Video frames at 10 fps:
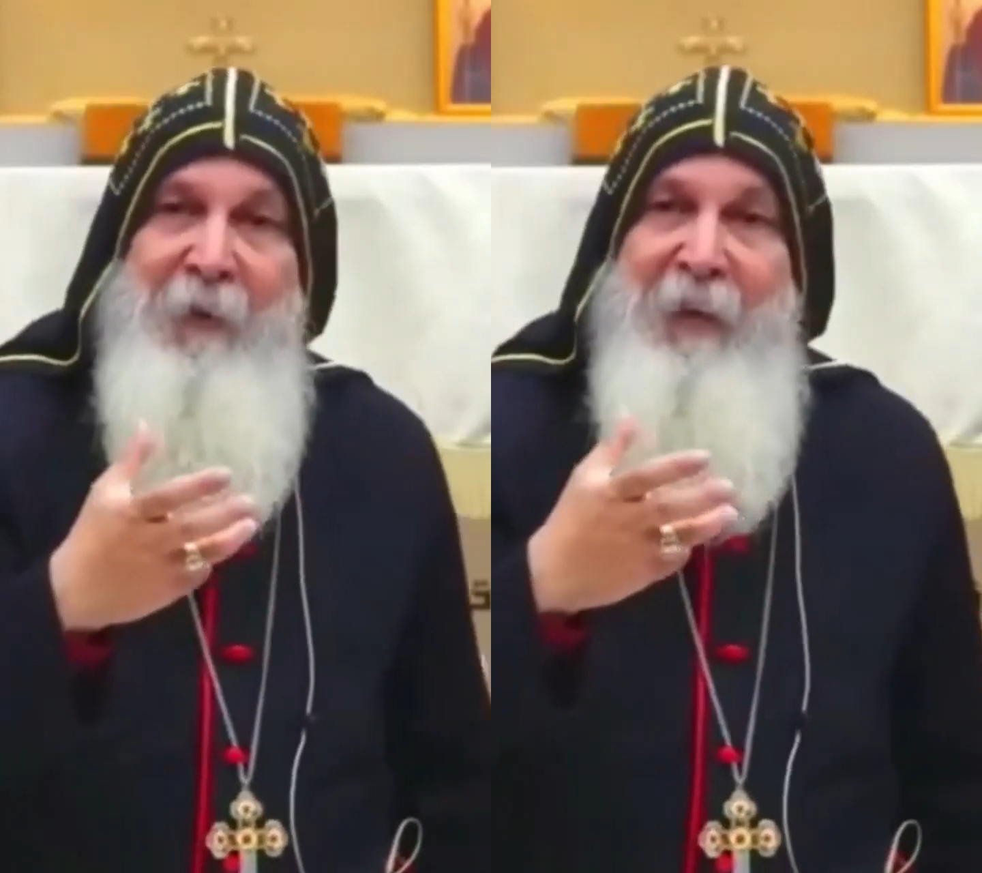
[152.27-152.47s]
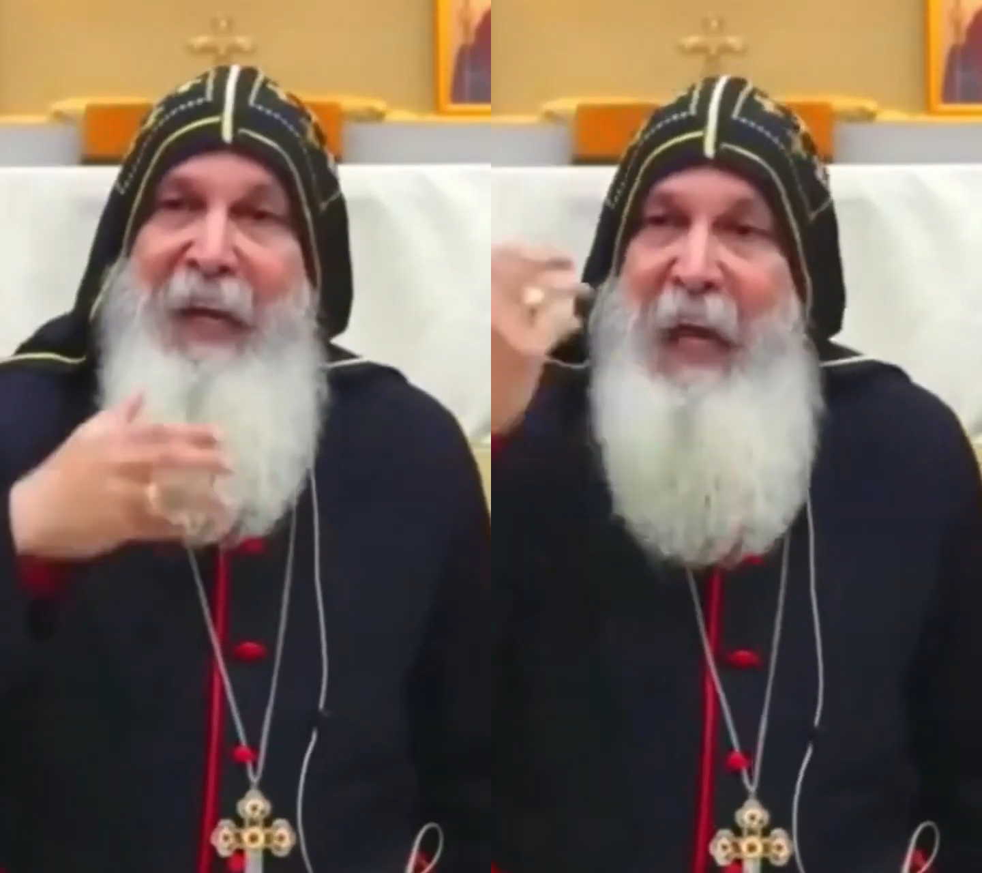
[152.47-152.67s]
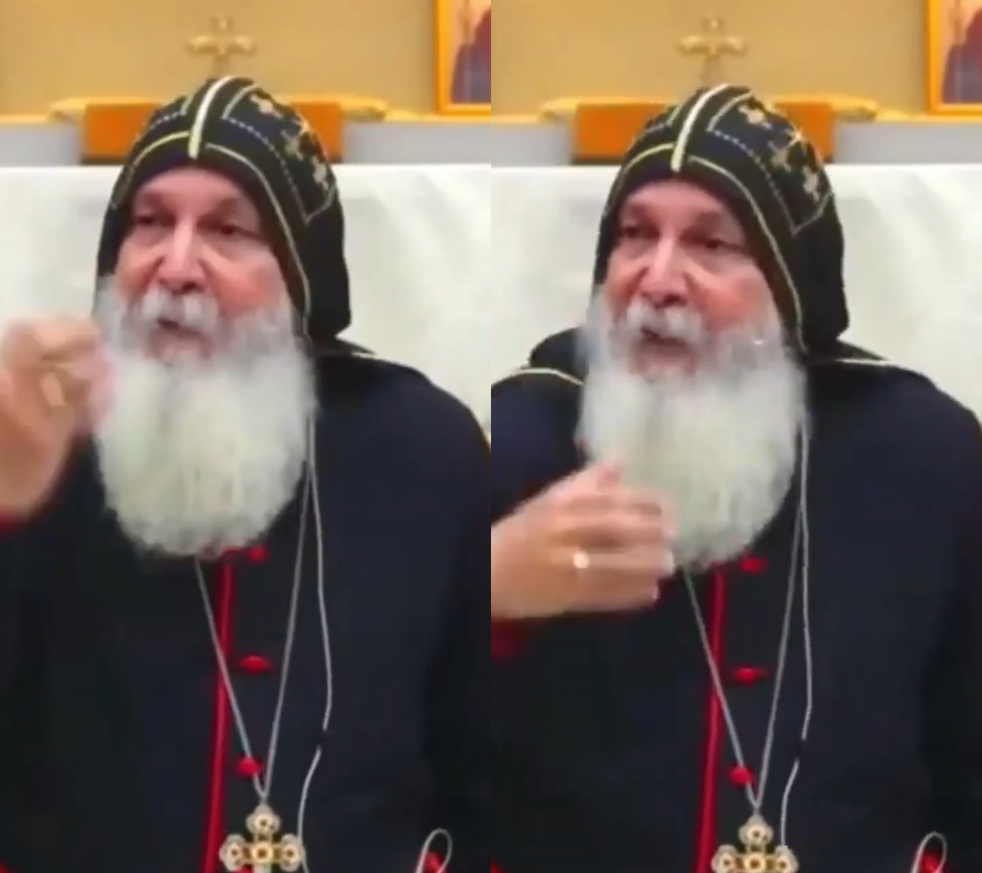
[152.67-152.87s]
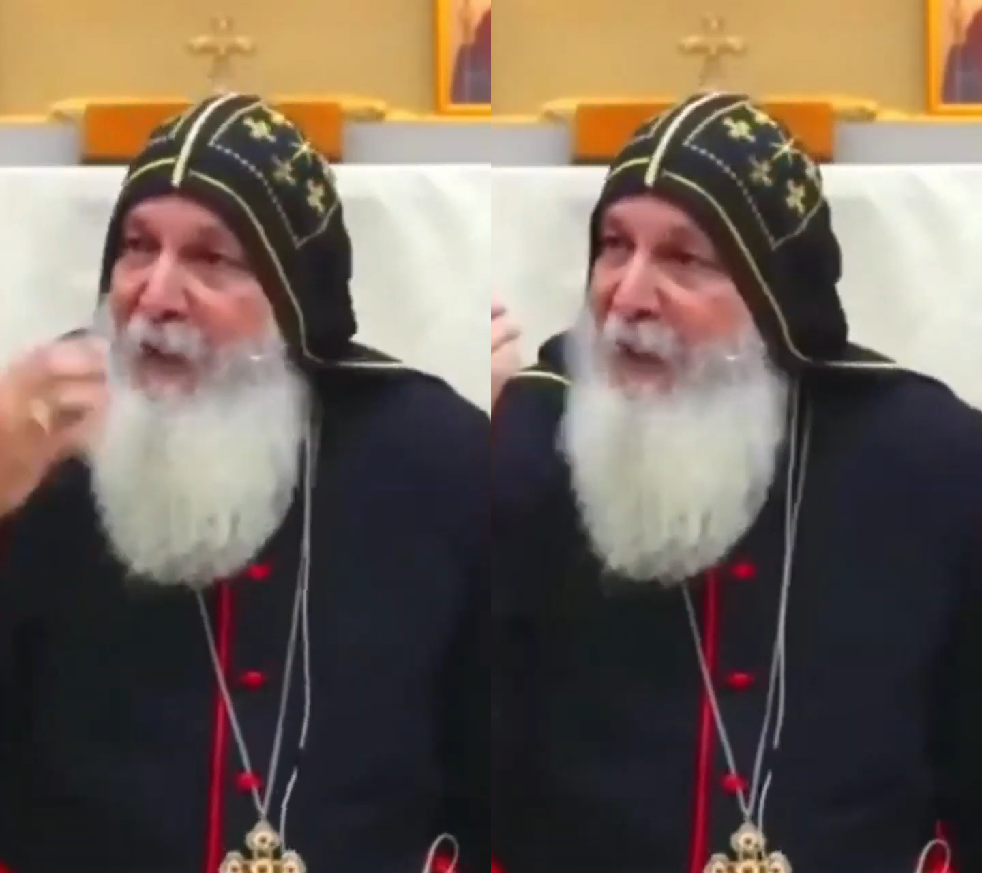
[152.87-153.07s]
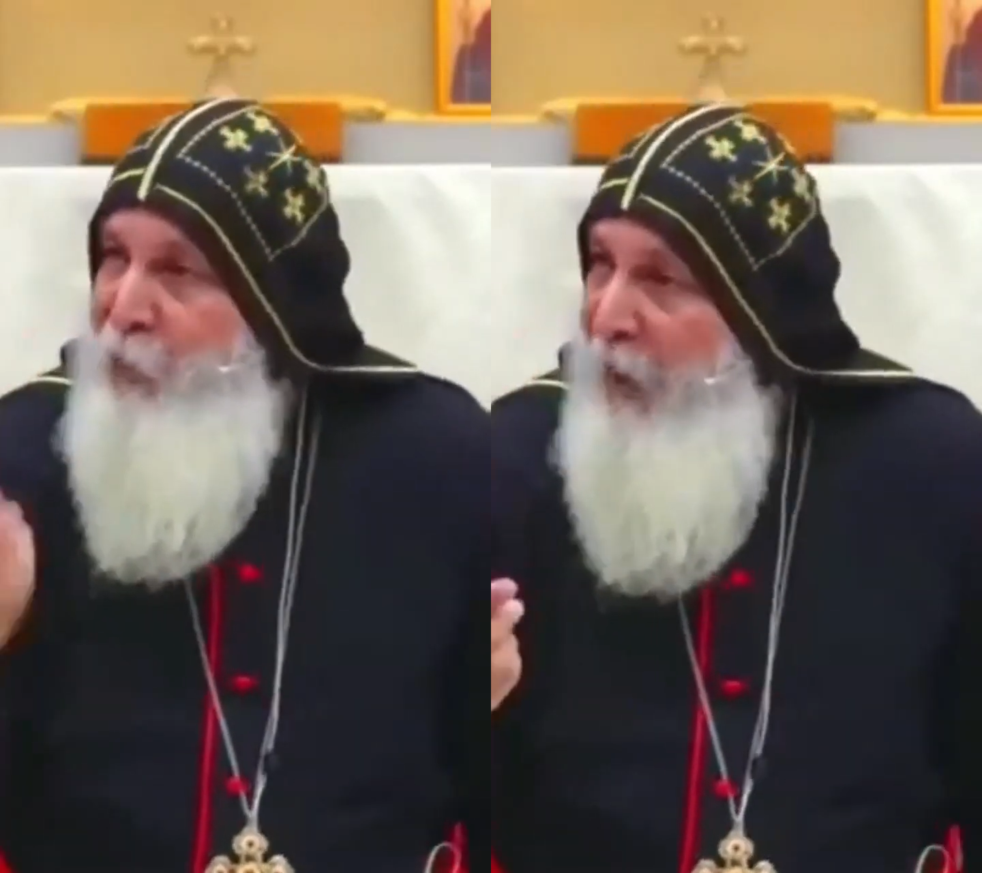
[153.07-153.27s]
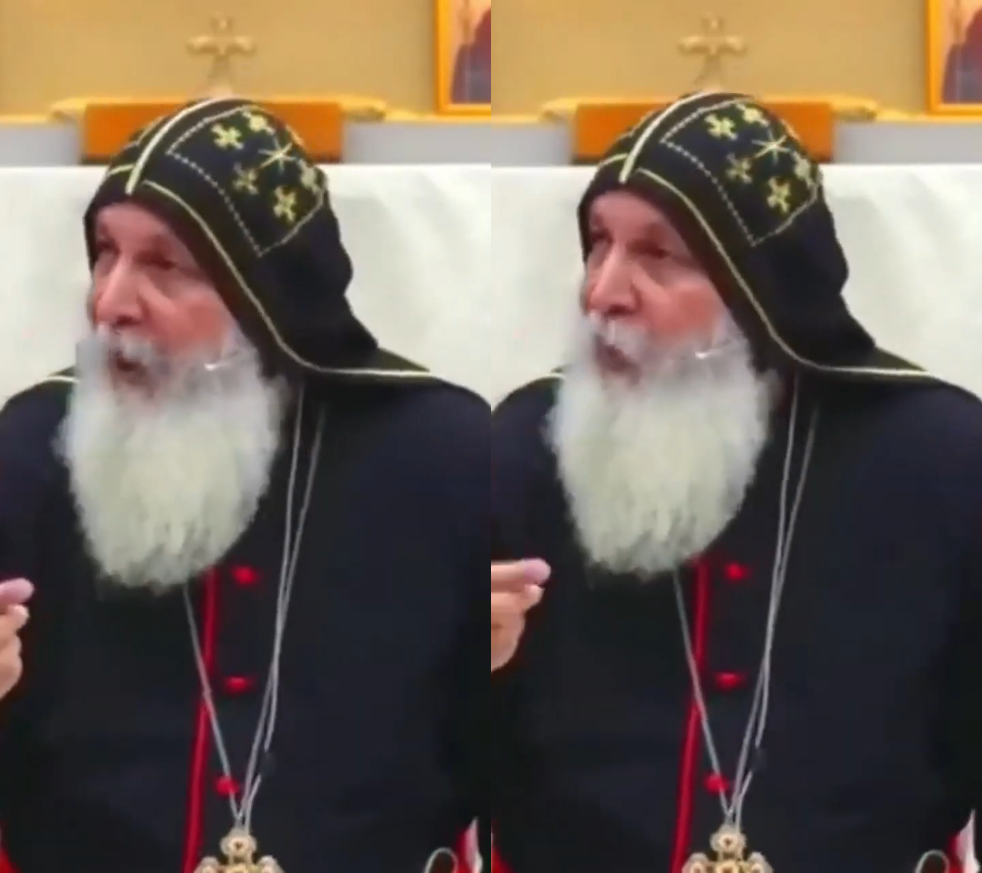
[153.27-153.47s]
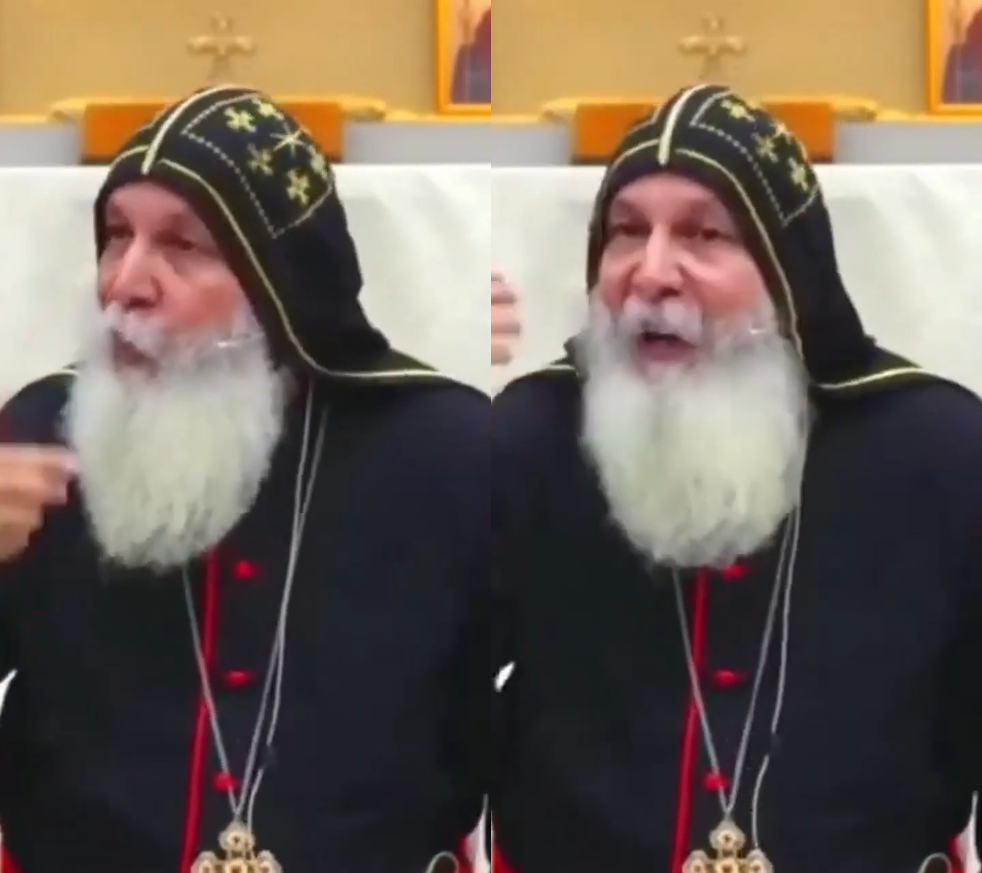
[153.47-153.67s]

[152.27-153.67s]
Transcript: even in the church,